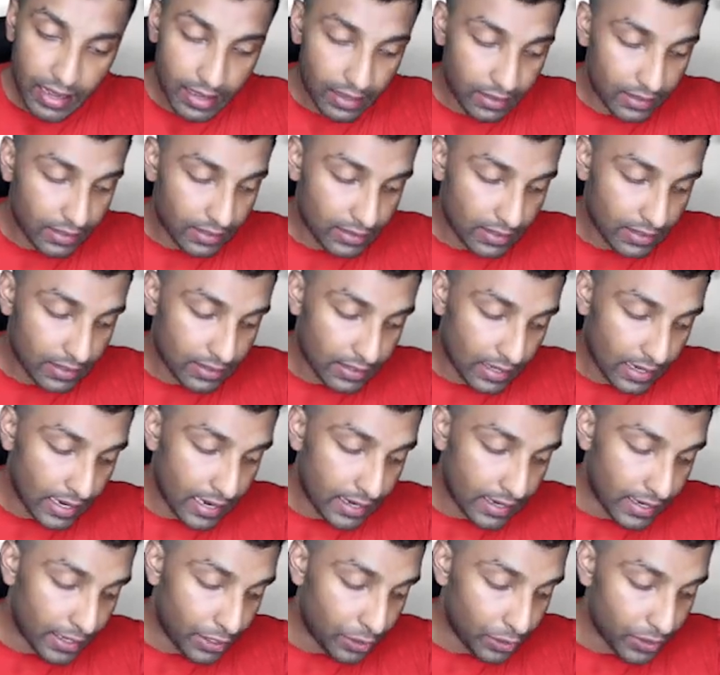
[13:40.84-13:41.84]
This is
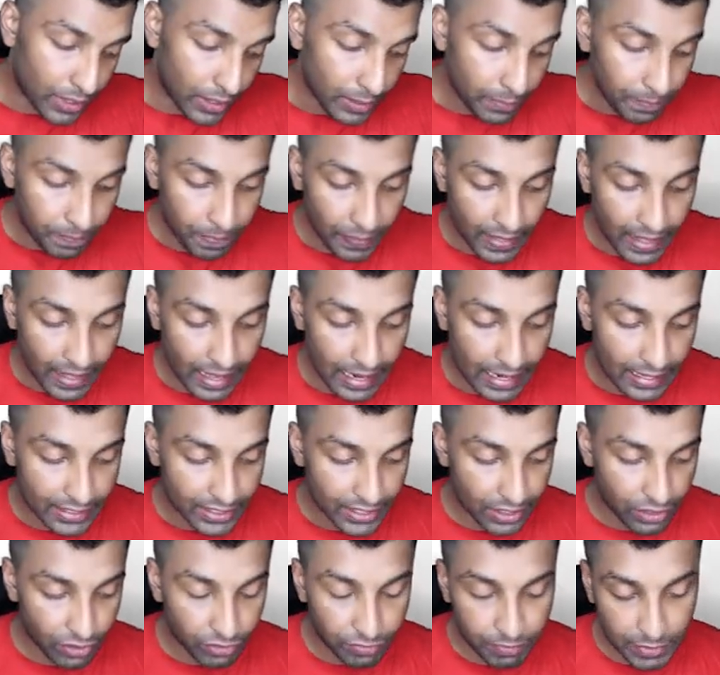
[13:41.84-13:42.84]
related to the
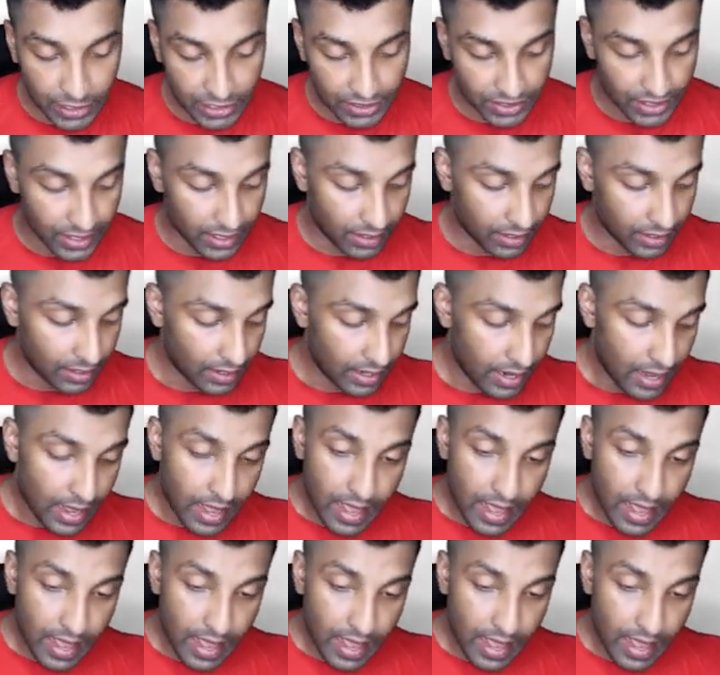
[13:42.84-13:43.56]
election of president.